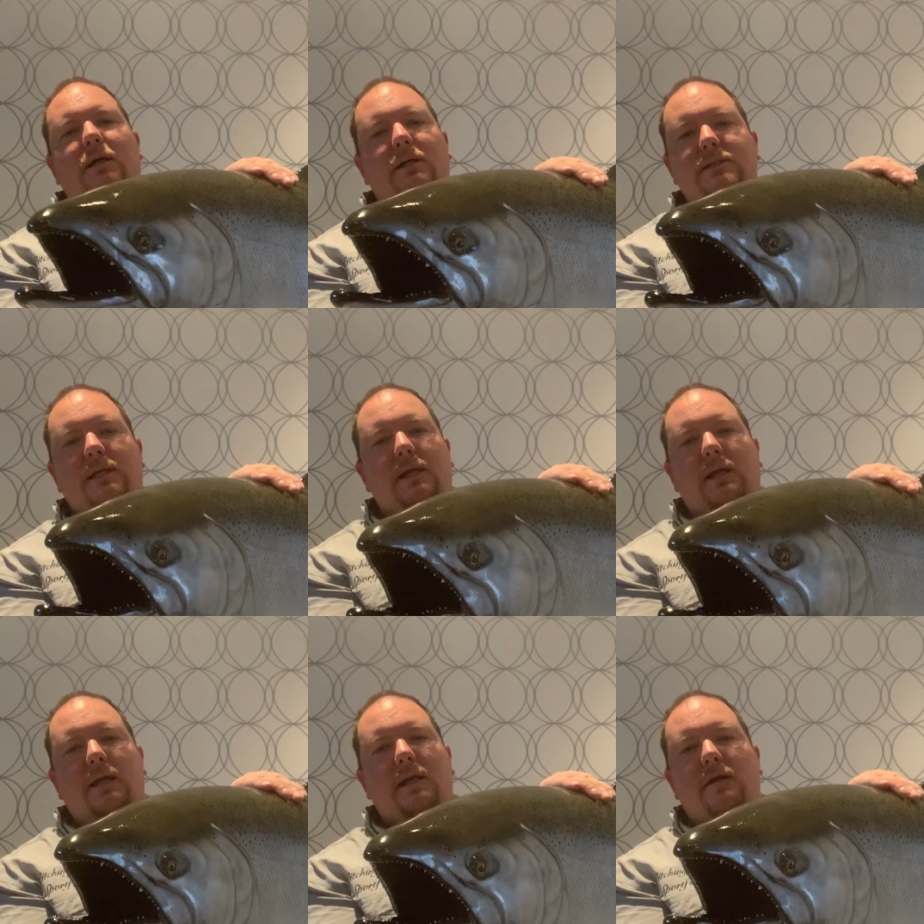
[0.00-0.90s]

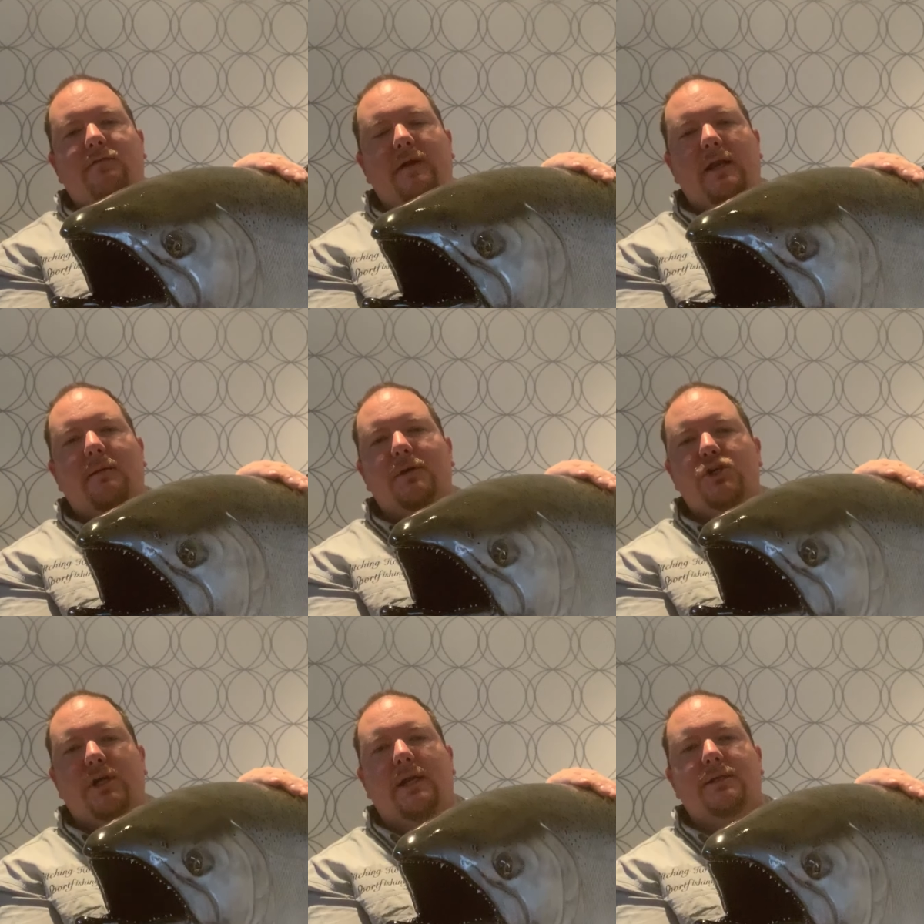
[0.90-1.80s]
hunting and feeding
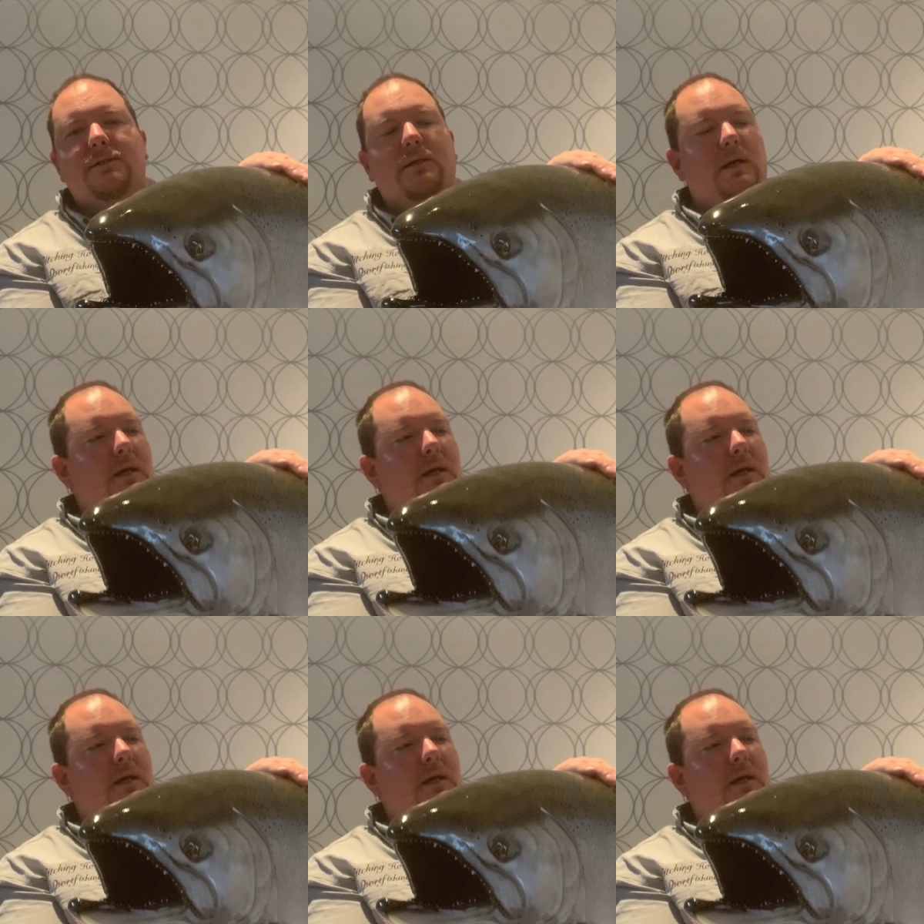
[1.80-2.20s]
machines.